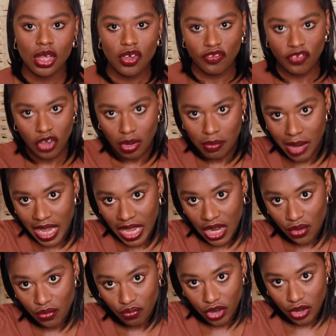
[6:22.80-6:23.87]
for
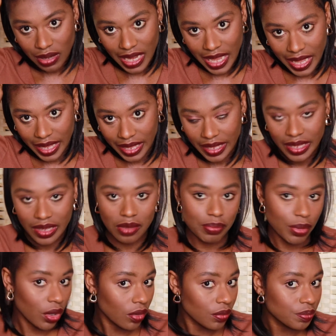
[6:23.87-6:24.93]
my real hair here,
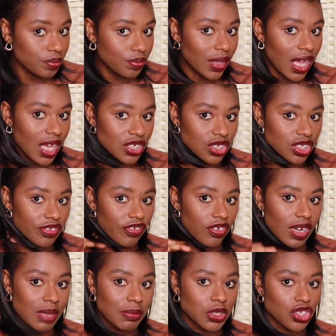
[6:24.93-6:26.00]
but I just
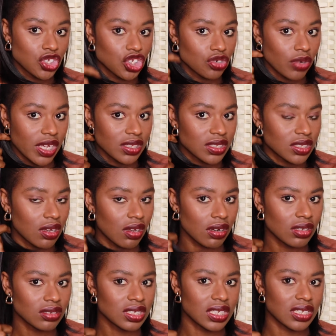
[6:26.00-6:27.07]
thought, let me just try this
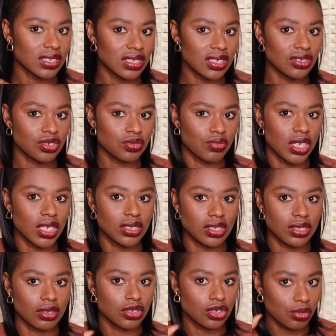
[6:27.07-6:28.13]
color since it's really
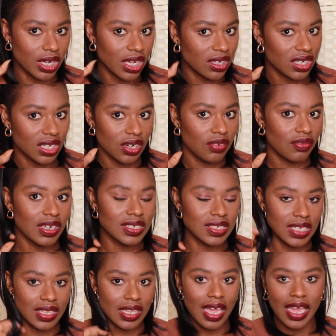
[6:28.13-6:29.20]
subtle and I didn't really
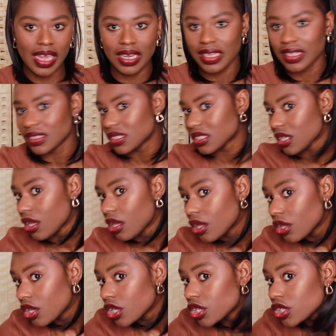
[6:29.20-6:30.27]
see the highlights.
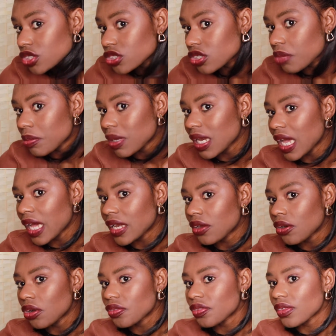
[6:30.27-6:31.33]
So I'm glad I
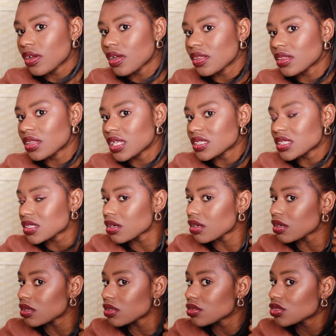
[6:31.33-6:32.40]
got this
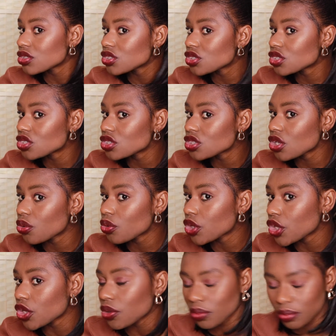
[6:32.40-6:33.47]
color. So
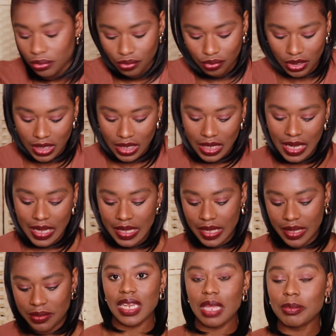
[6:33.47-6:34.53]
cute, really like
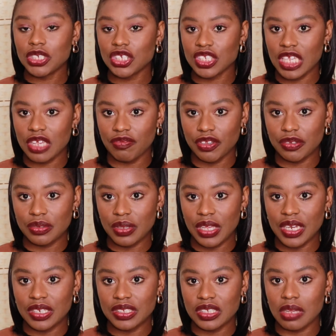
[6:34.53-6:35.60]
it. Let me just give
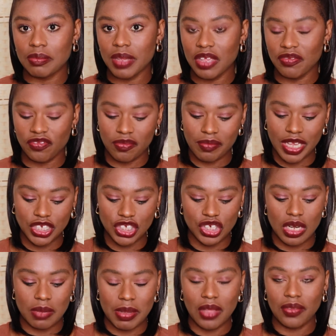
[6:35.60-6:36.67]
you some
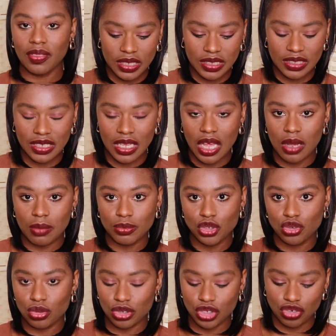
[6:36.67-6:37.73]
information about this
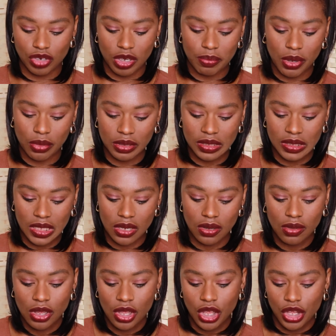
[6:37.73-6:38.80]
drawstring
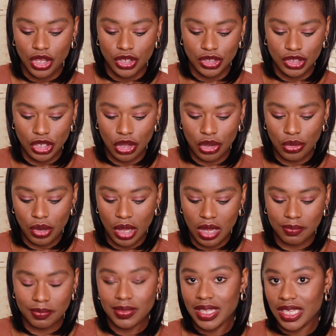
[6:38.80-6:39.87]
ponytail. So
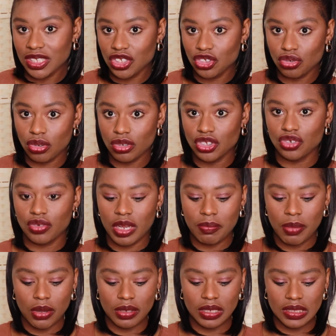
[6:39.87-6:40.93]
this drawstring
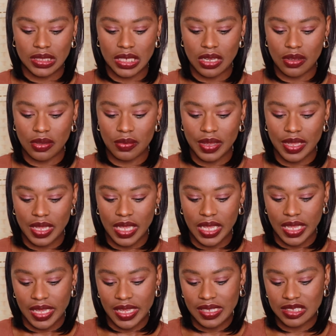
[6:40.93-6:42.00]
ponytail
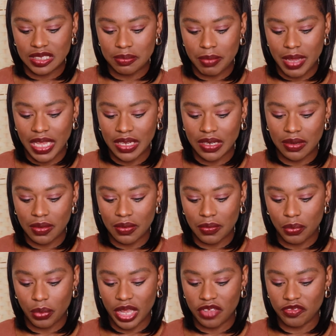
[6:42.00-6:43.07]
is made
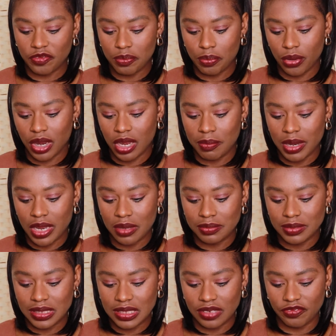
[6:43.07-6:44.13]
with
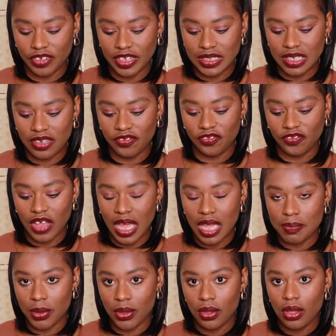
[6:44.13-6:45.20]
premium synthetic
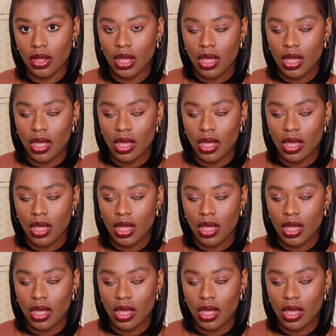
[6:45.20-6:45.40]
fiber